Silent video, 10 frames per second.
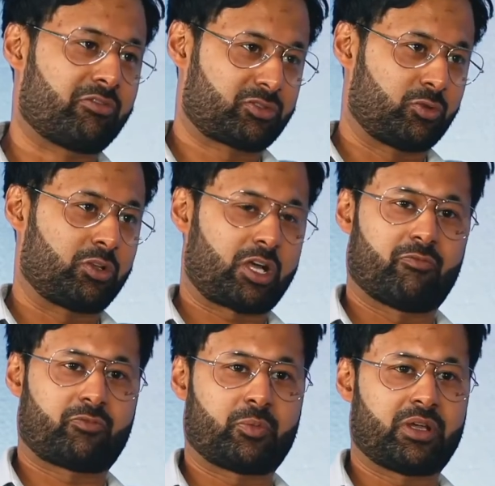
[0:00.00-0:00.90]
rough school,
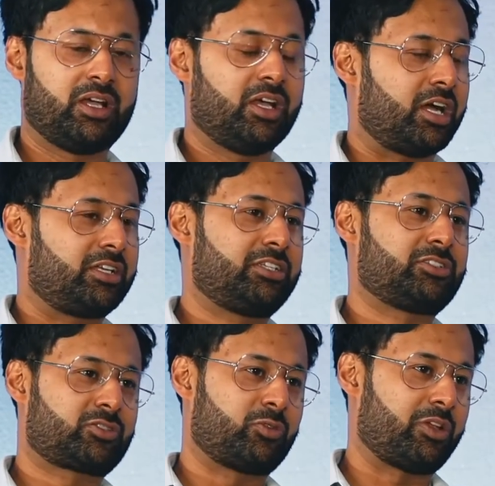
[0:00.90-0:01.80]
come from a
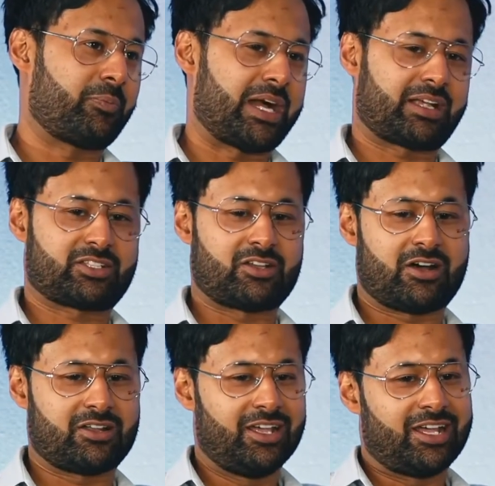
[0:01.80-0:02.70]
decent school in
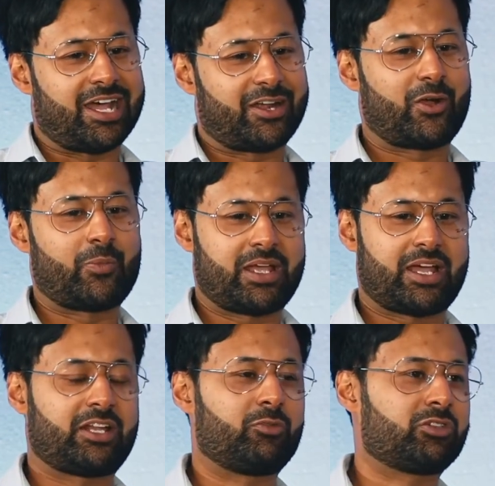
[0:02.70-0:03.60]
Pakistan, and I come here
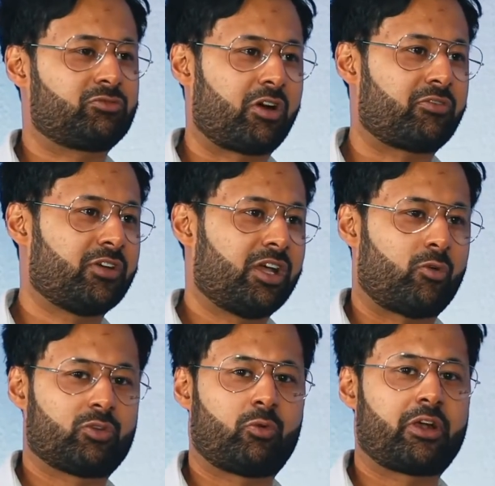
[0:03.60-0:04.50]
and it was rough.
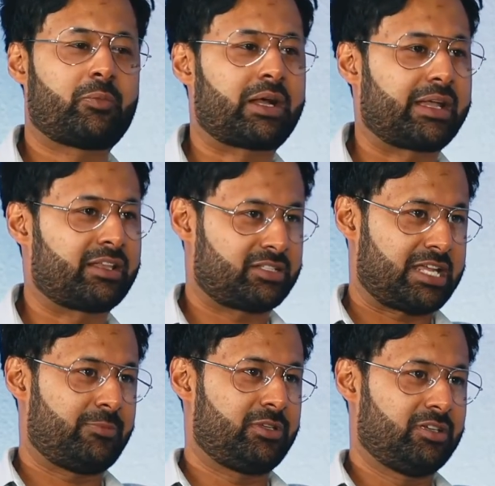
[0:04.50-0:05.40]
I was worried about getting
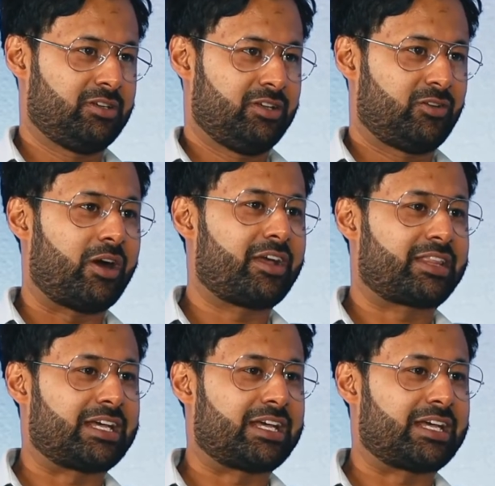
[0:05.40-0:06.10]
stabbed, right?